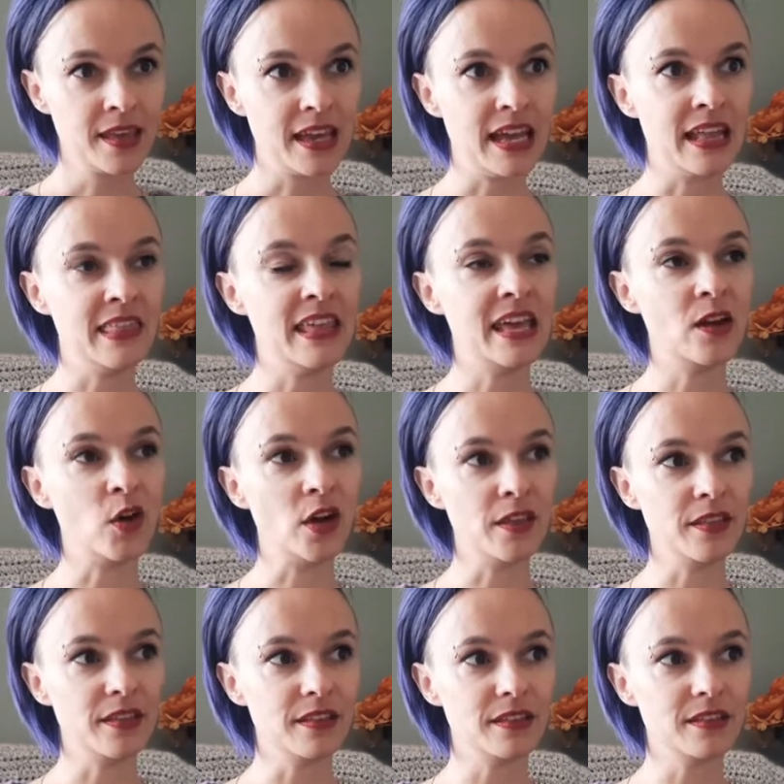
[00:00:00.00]
And then
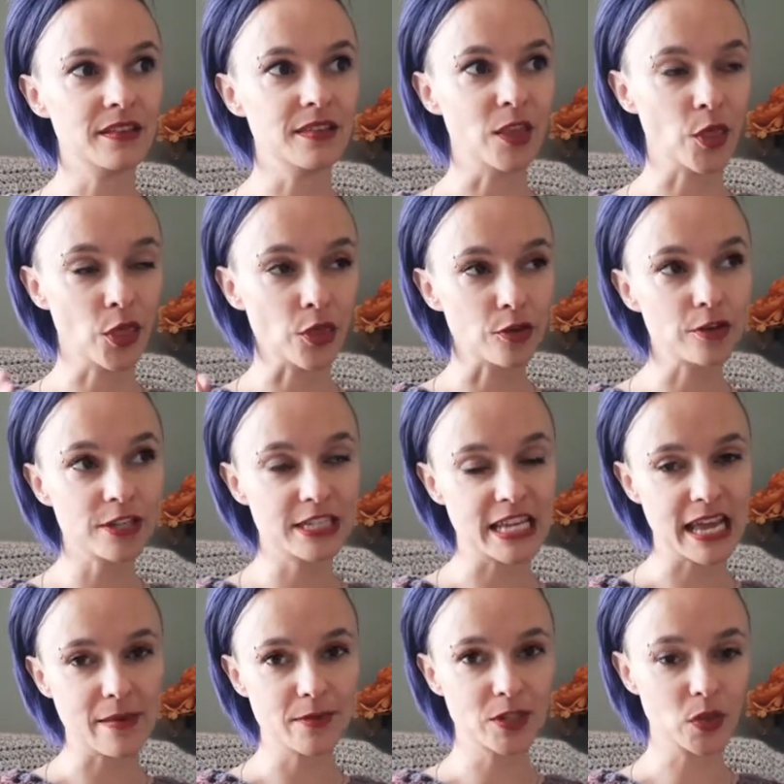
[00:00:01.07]
on the third
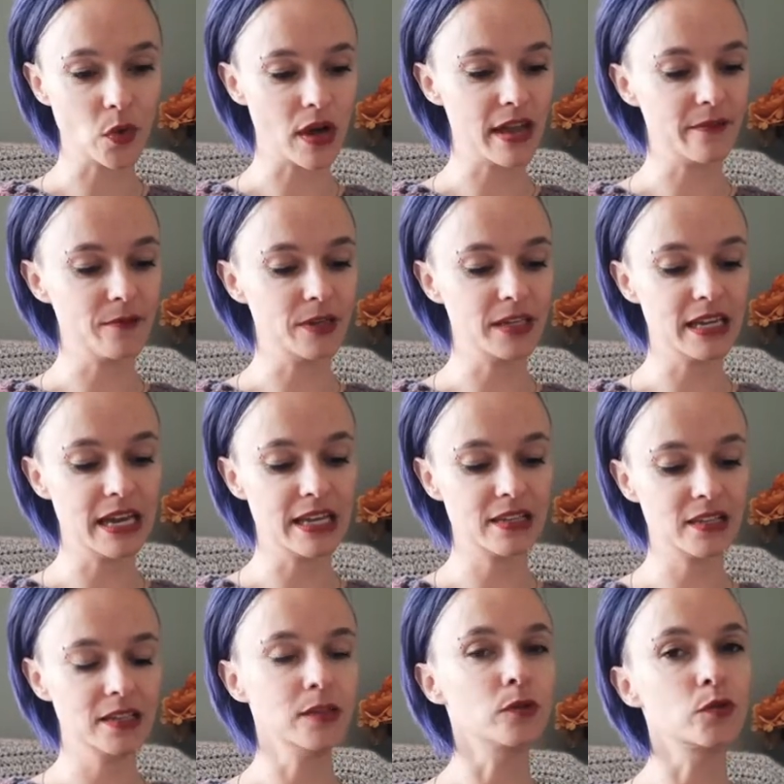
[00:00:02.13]
day, so I would get,
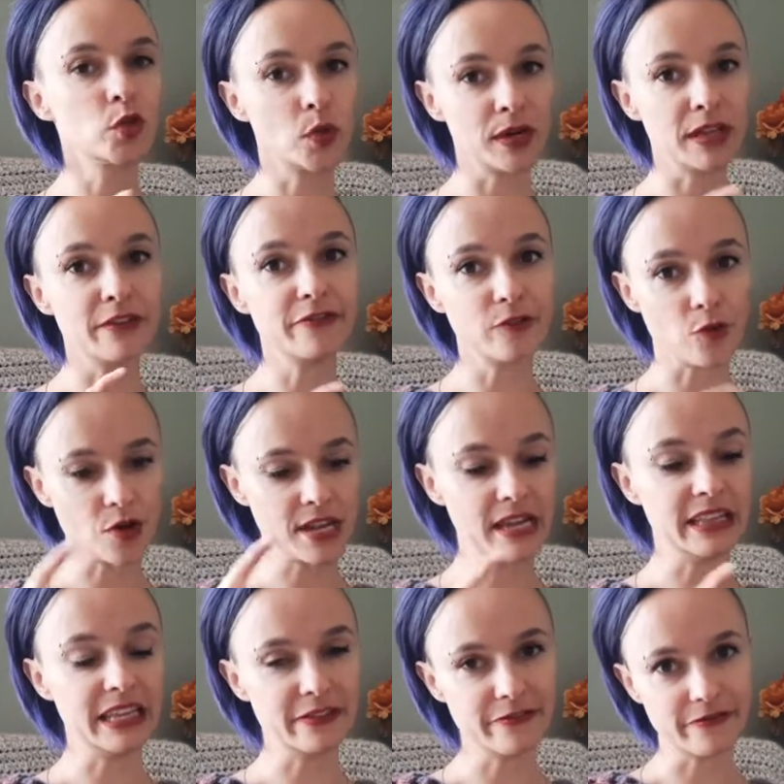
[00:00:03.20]
20, 40, and
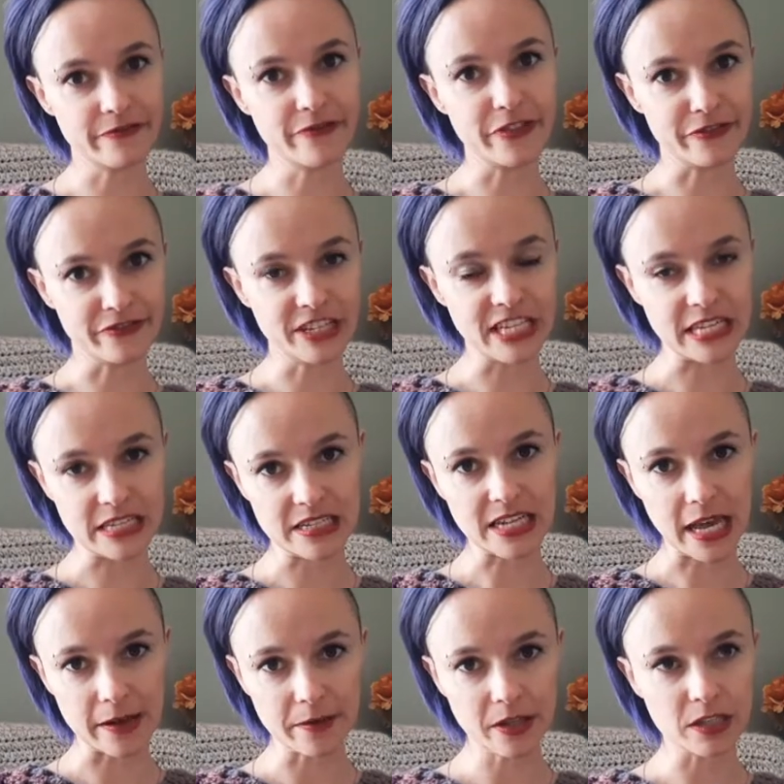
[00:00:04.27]
then 15
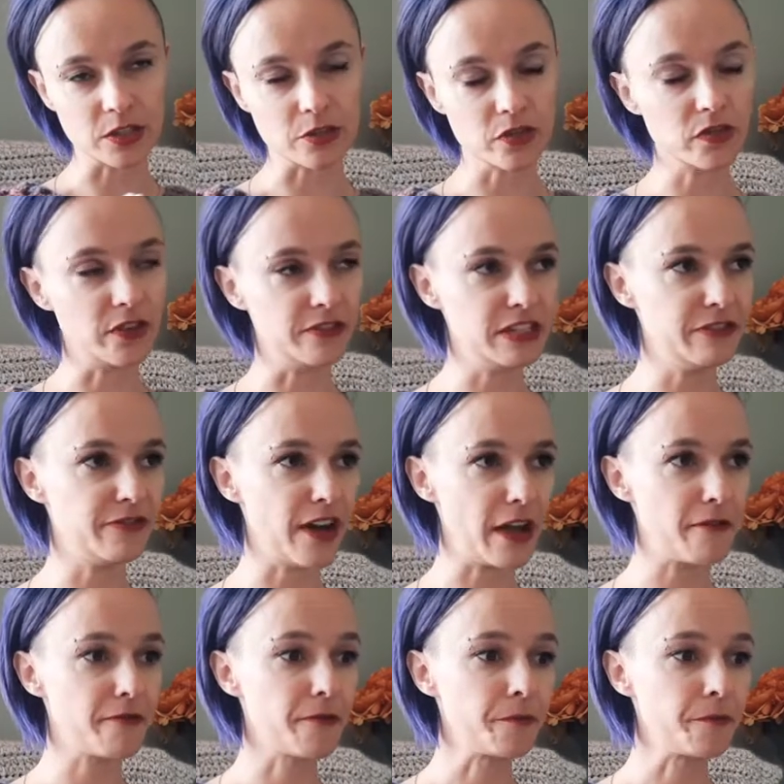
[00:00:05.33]
done, because there's 55.